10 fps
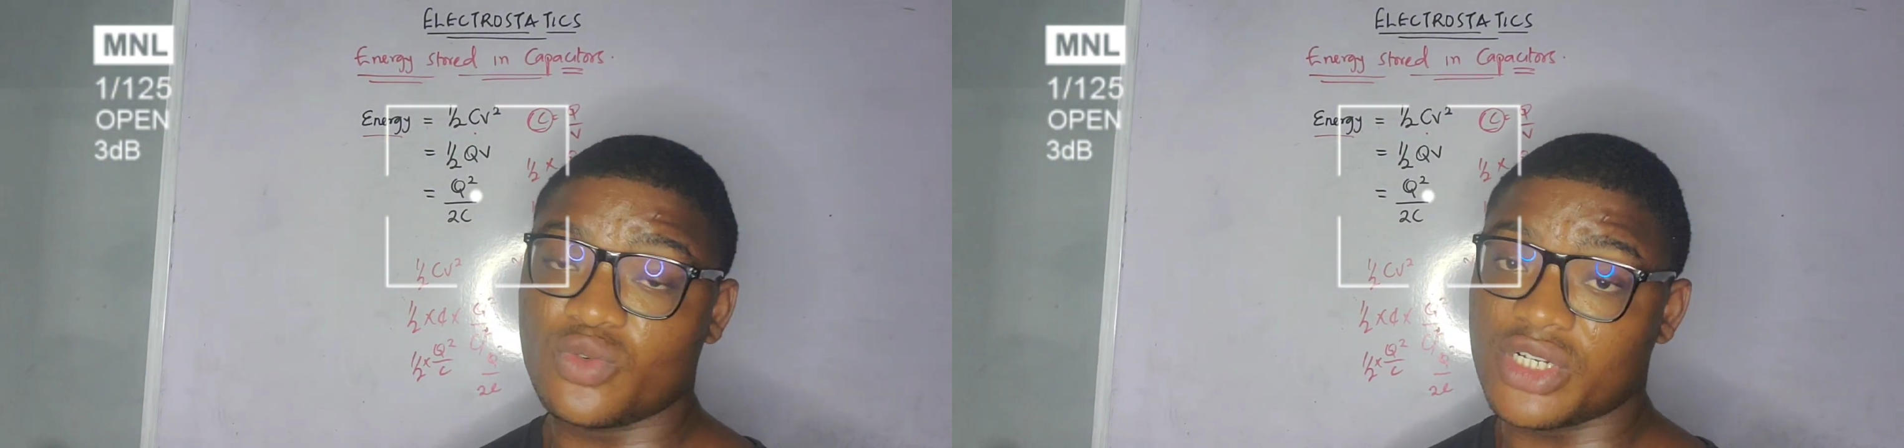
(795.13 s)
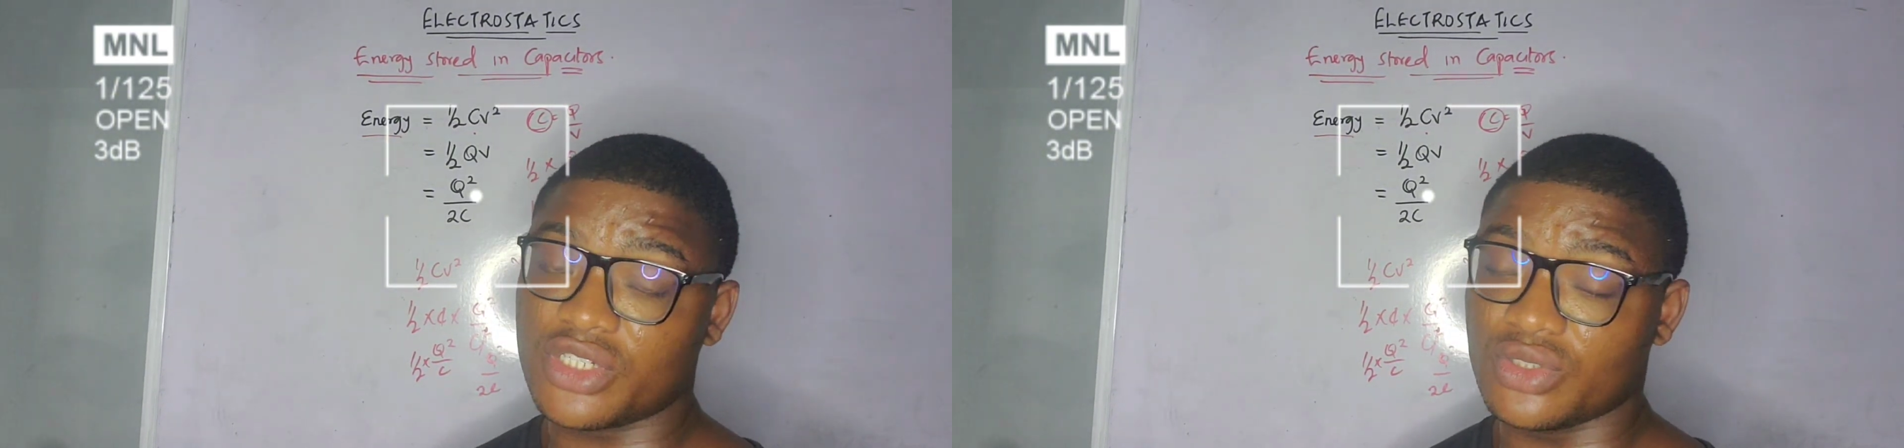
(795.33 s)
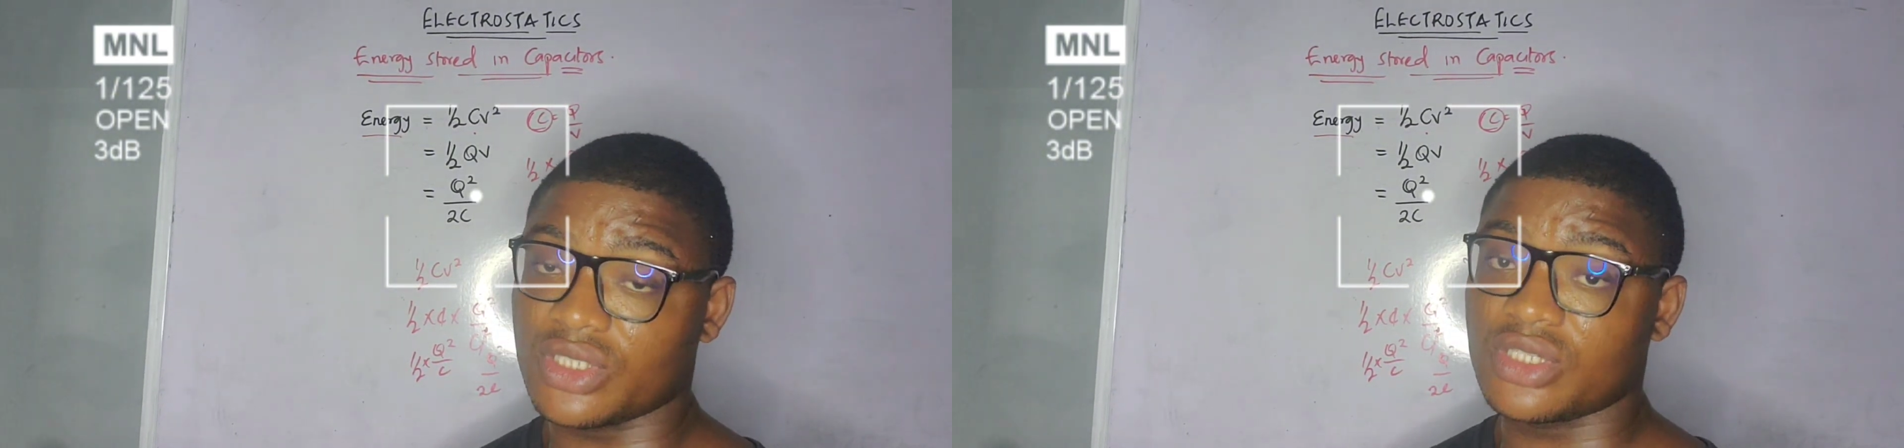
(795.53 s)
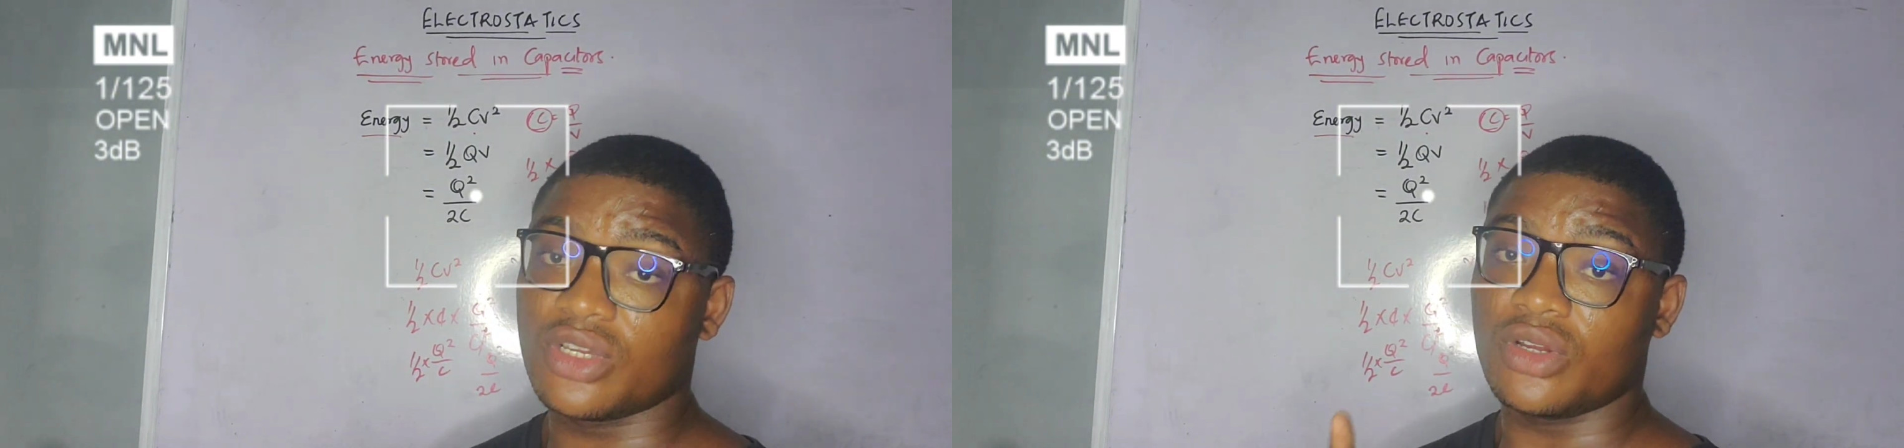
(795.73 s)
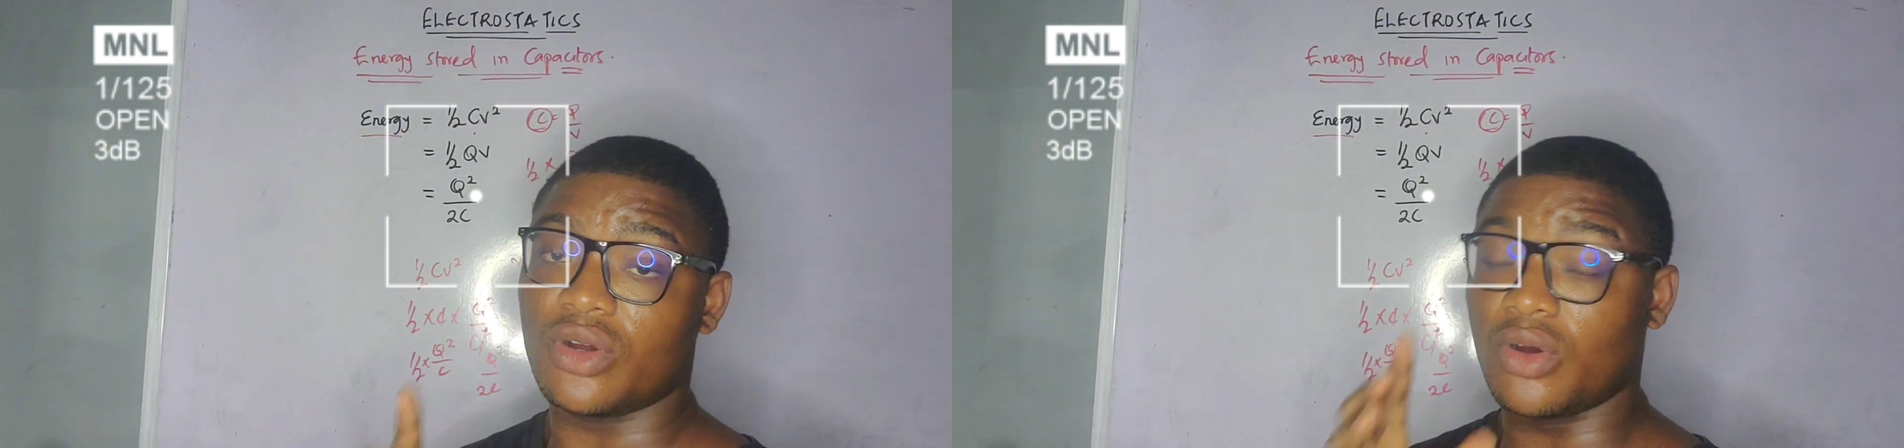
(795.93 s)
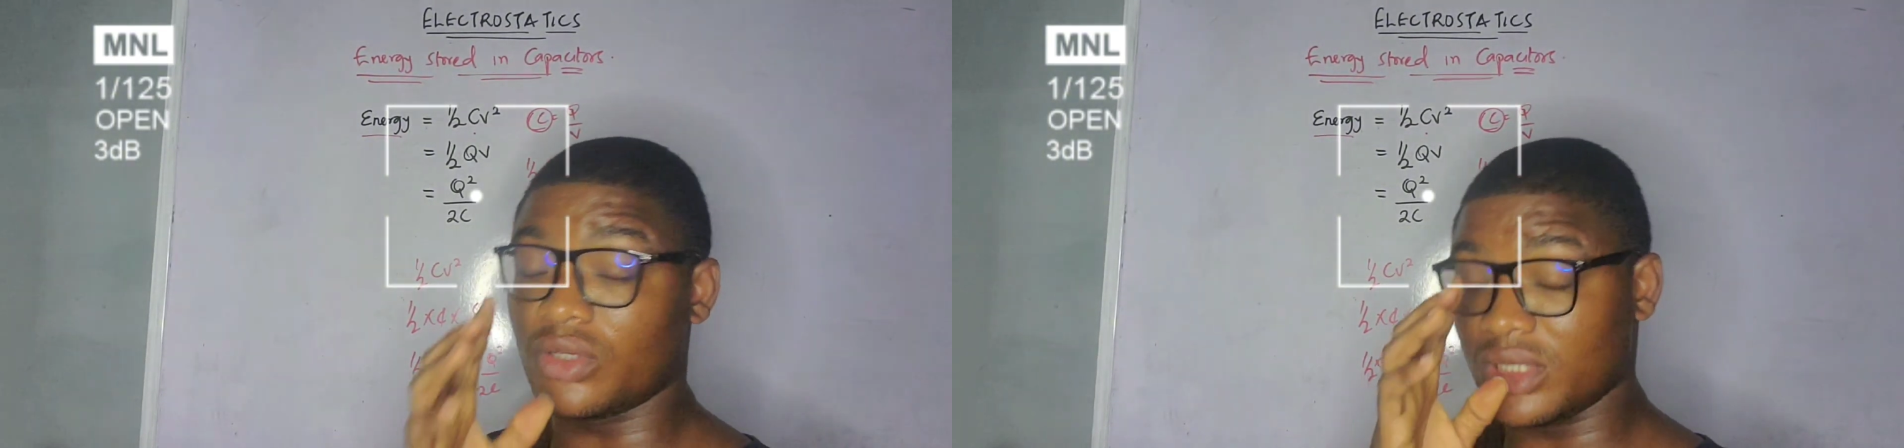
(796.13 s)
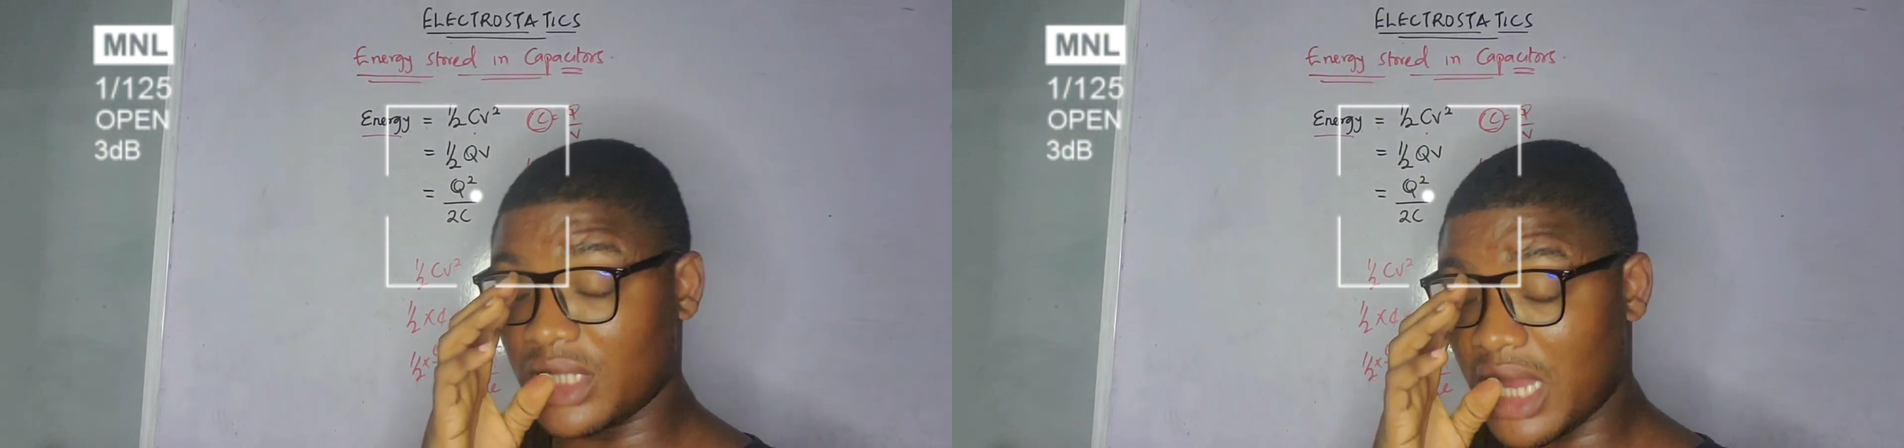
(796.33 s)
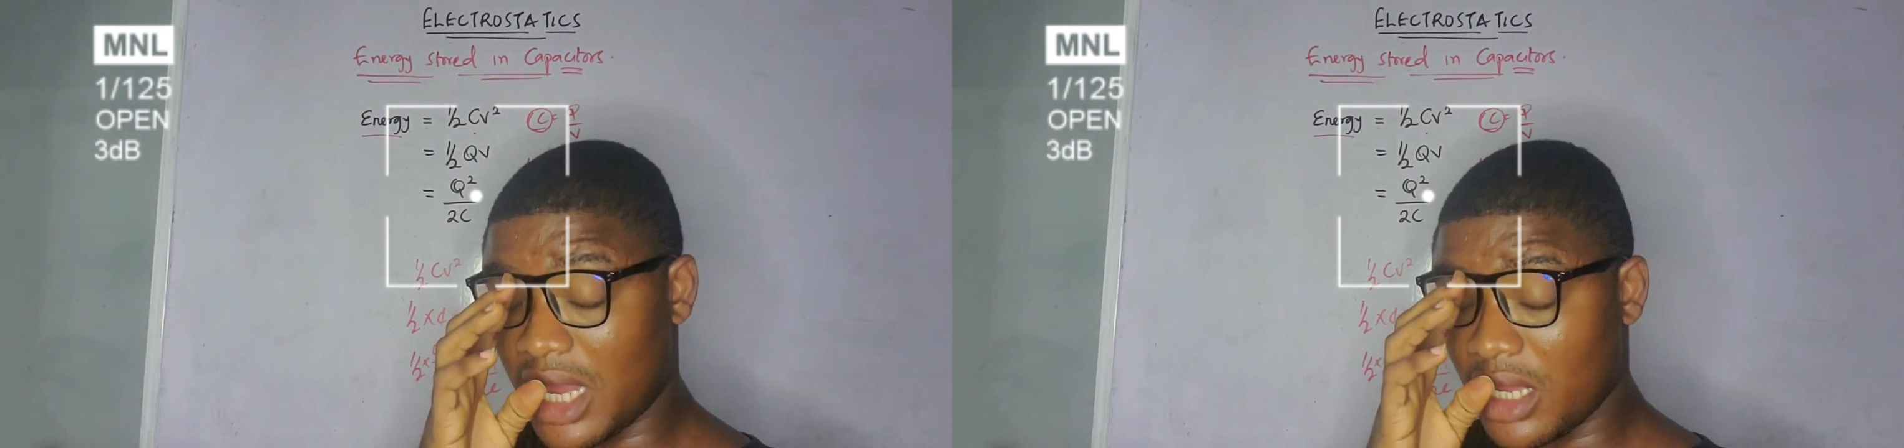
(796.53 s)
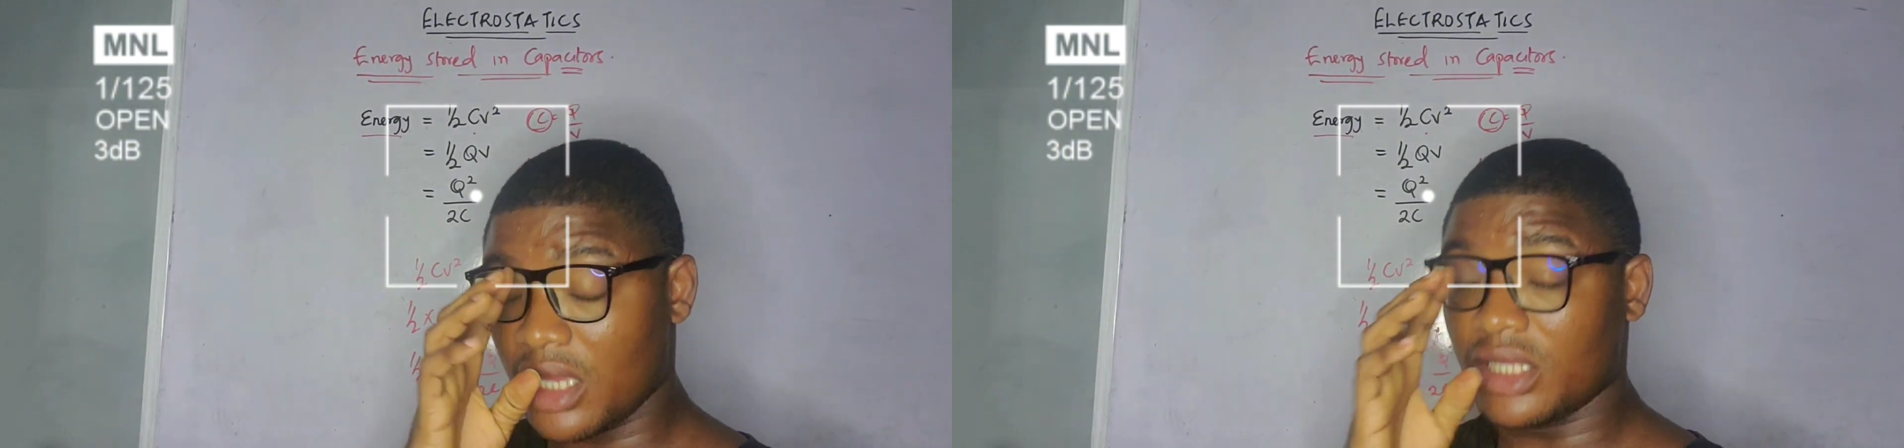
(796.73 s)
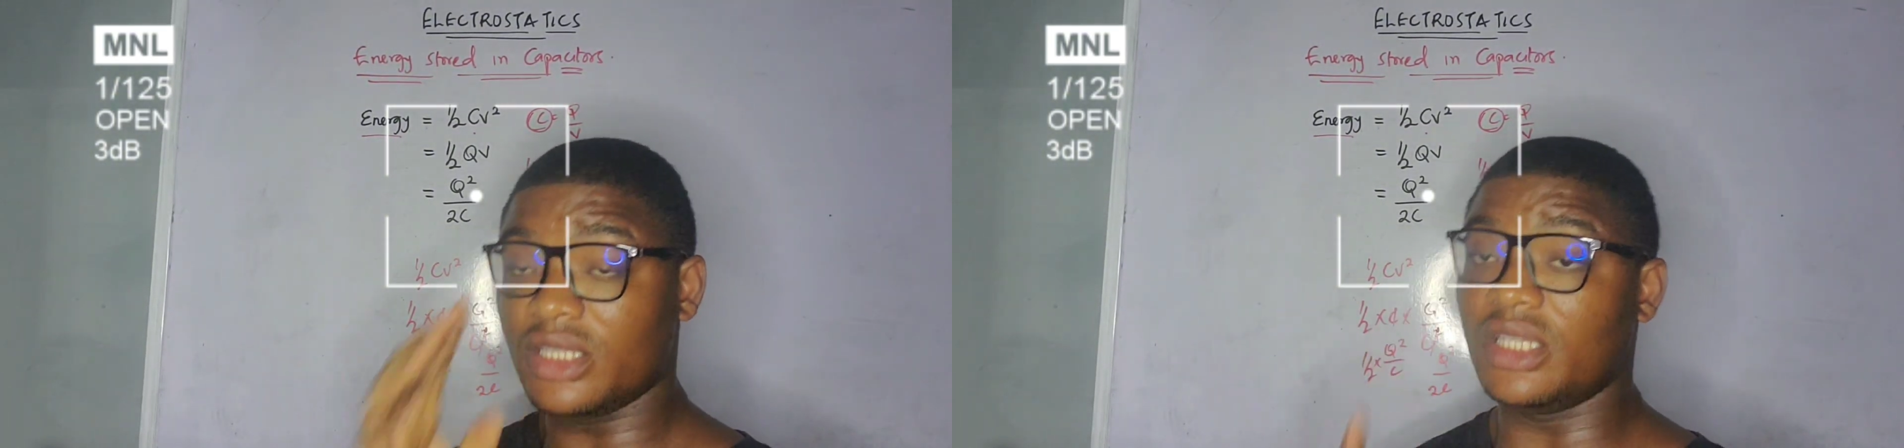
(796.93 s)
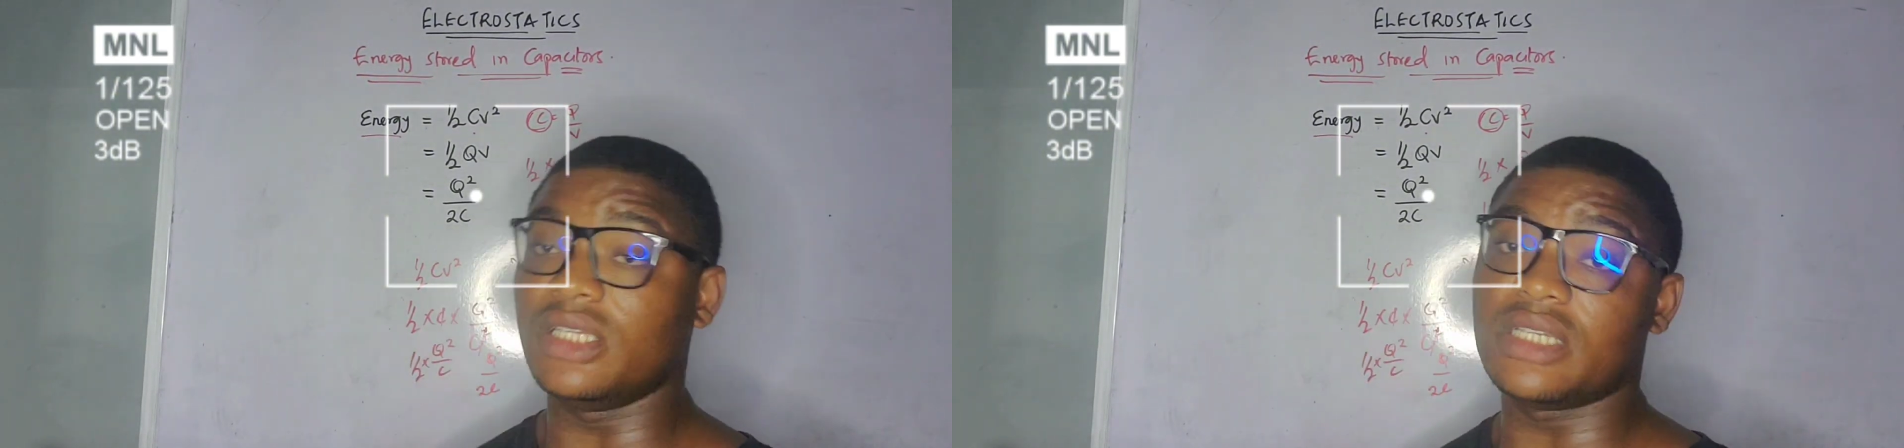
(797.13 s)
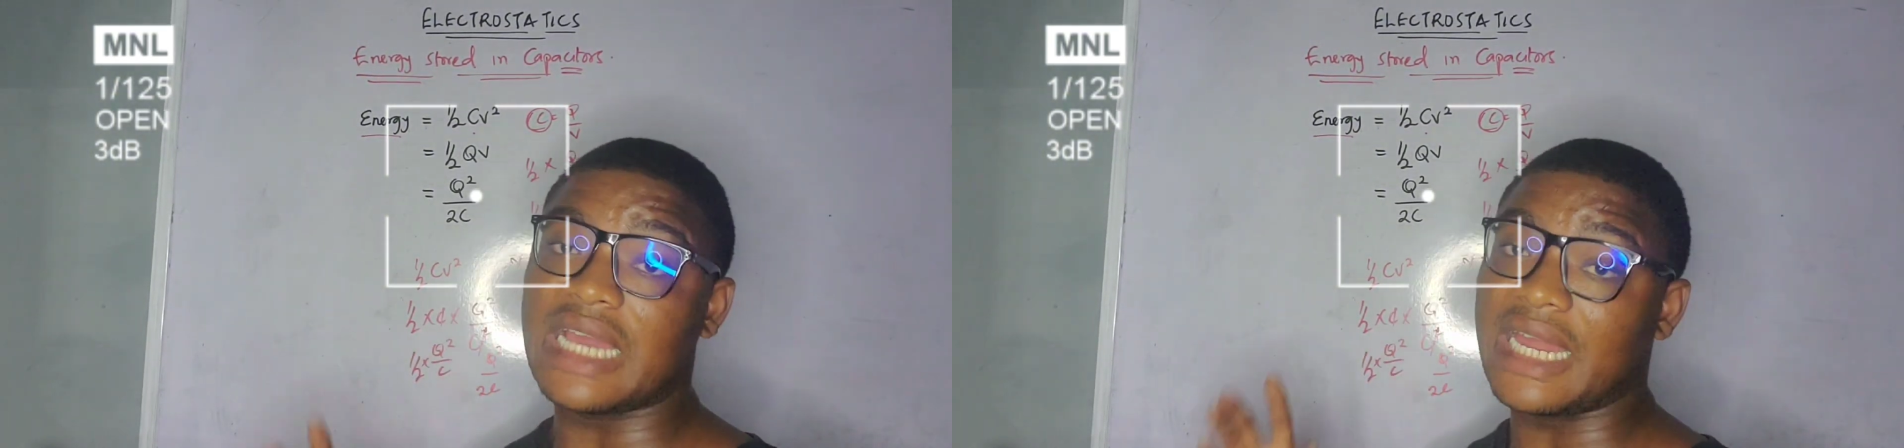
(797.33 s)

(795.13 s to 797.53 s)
questions under the